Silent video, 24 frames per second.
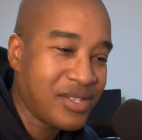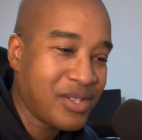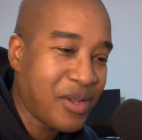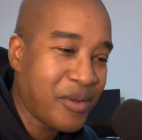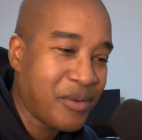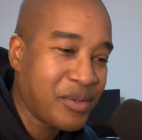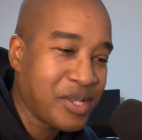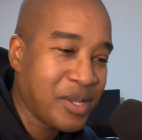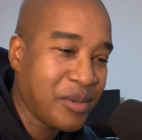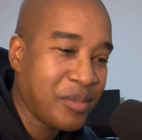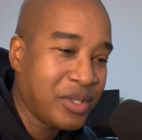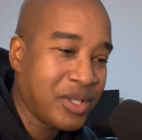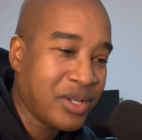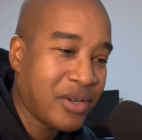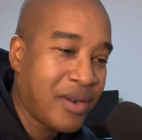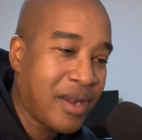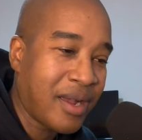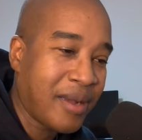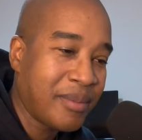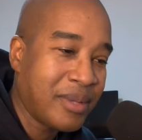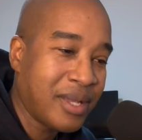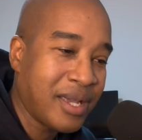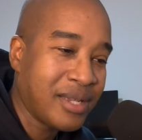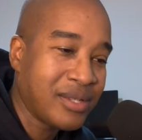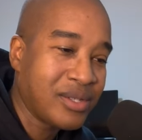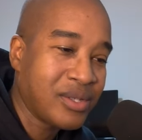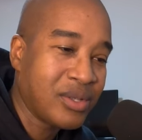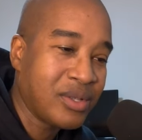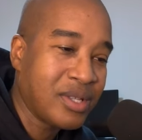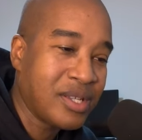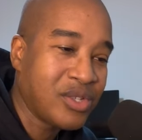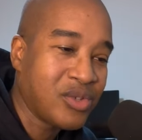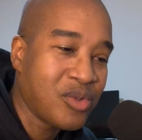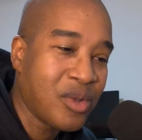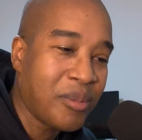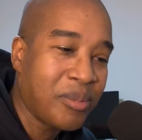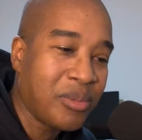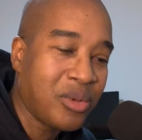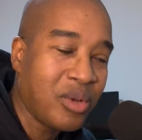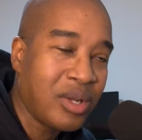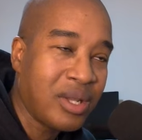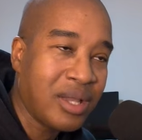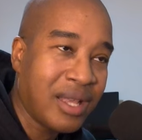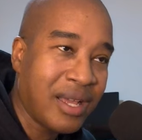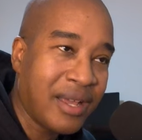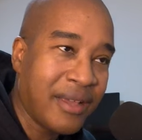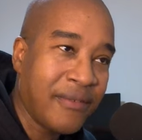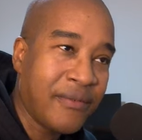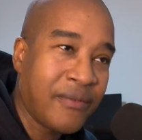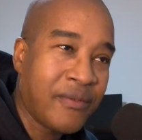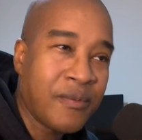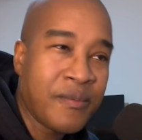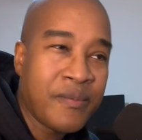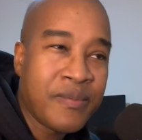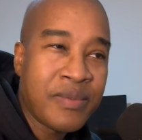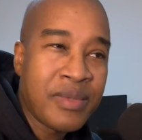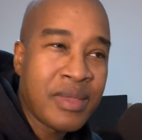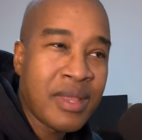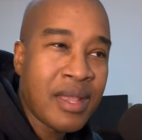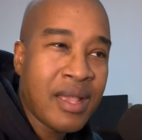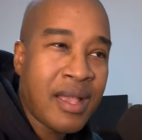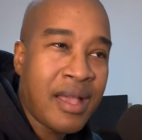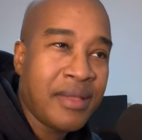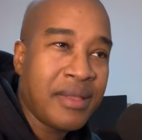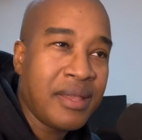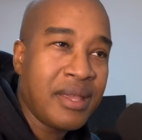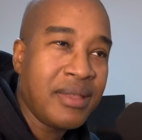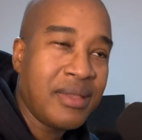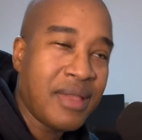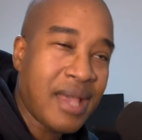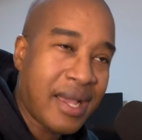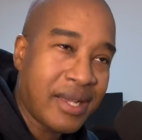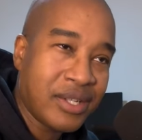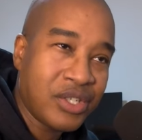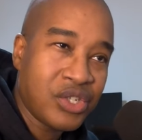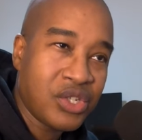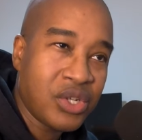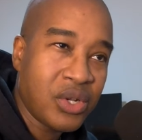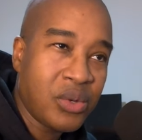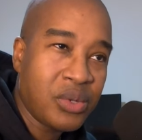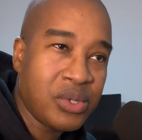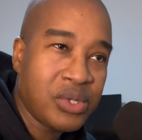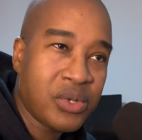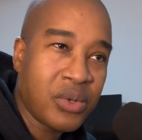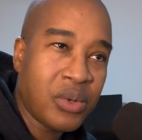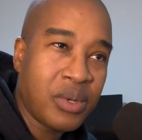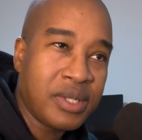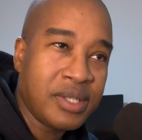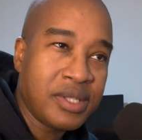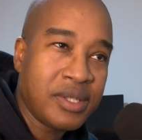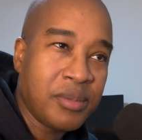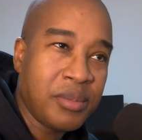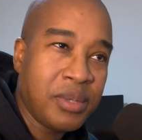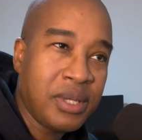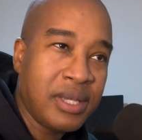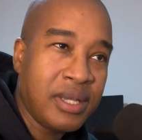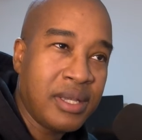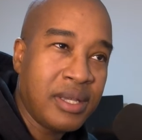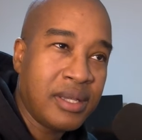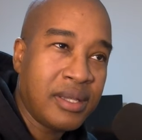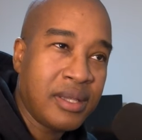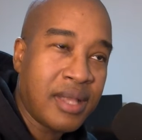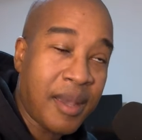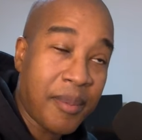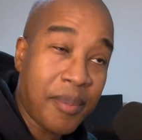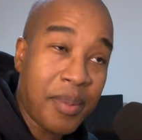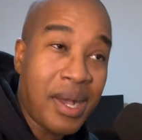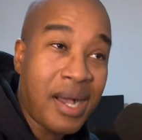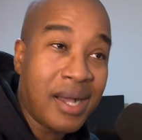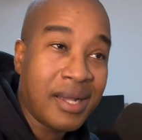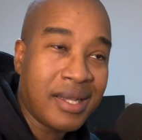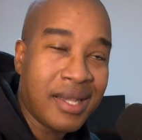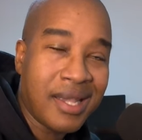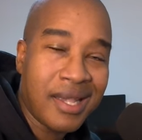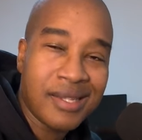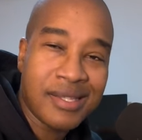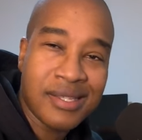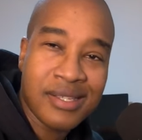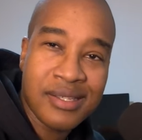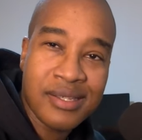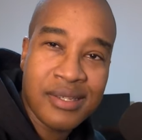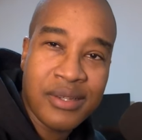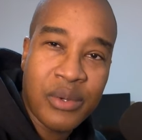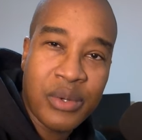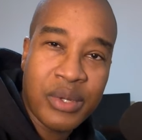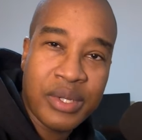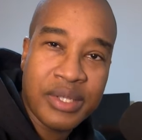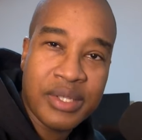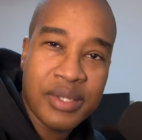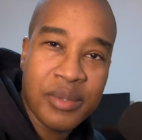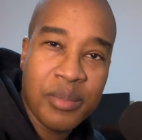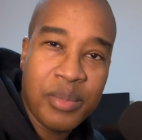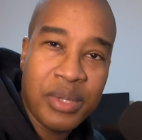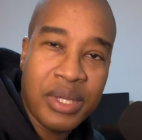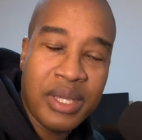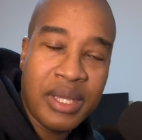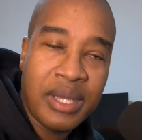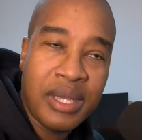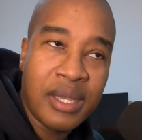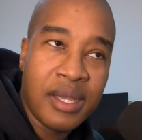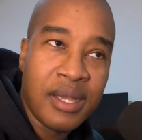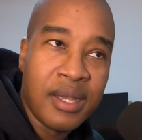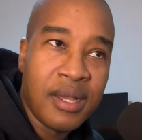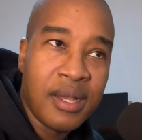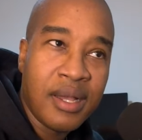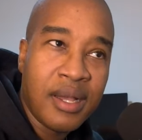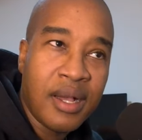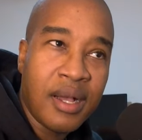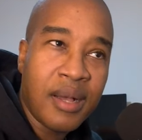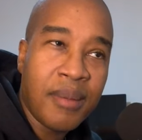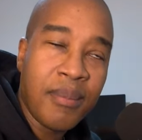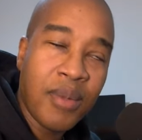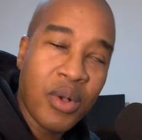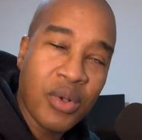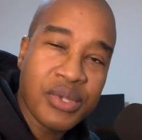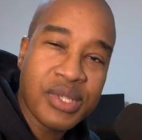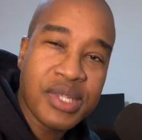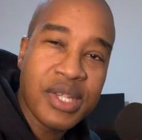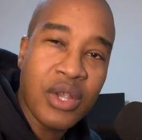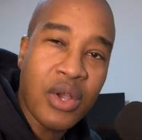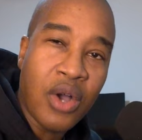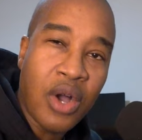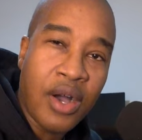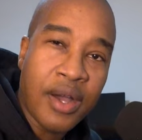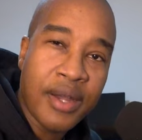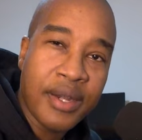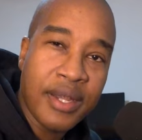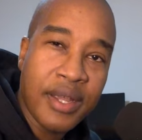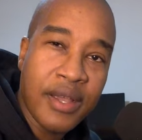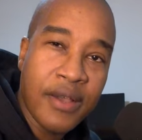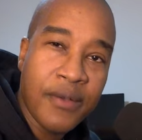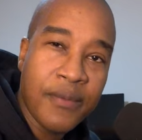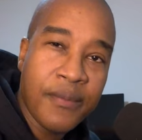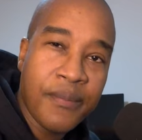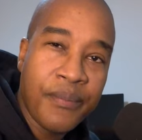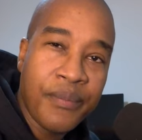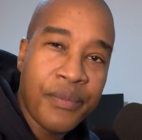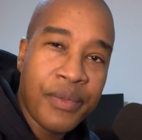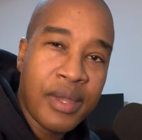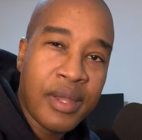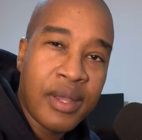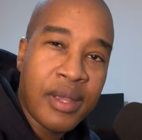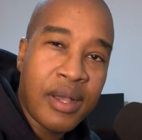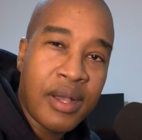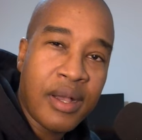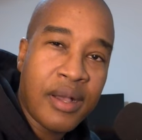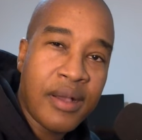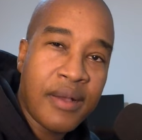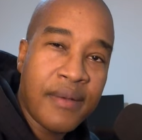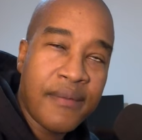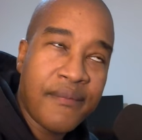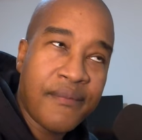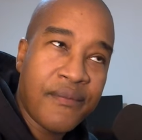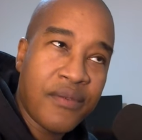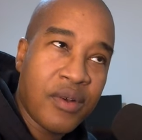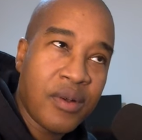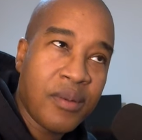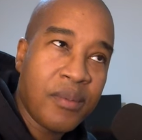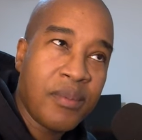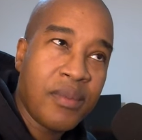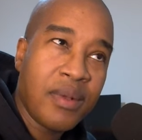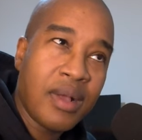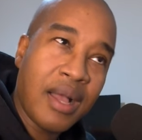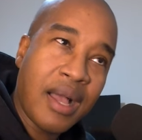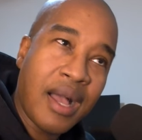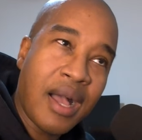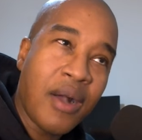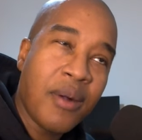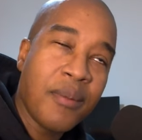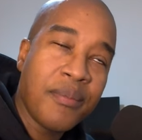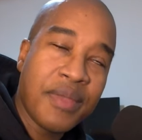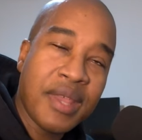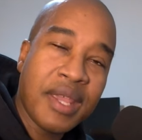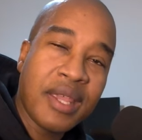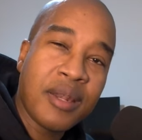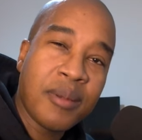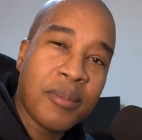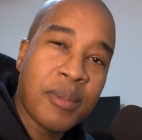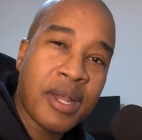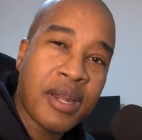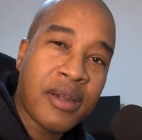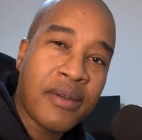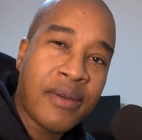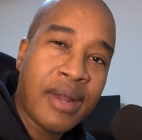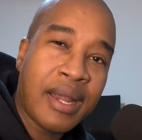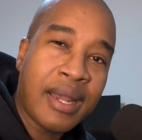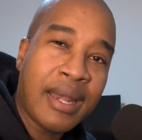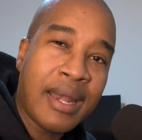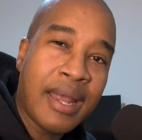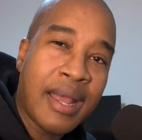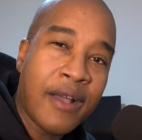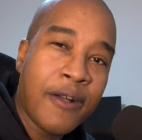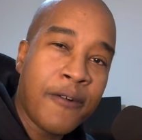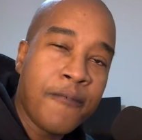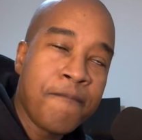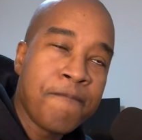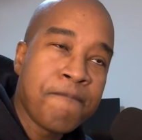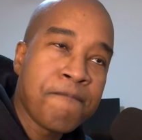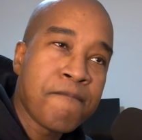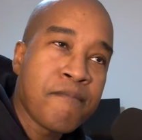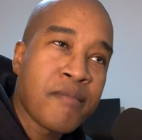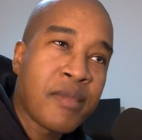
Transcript: So I was able to grab that. So this Web3 Life, I think that show is going to be that podcast is going to be uh, mostly audio uh, from how I'm thinking about it right now.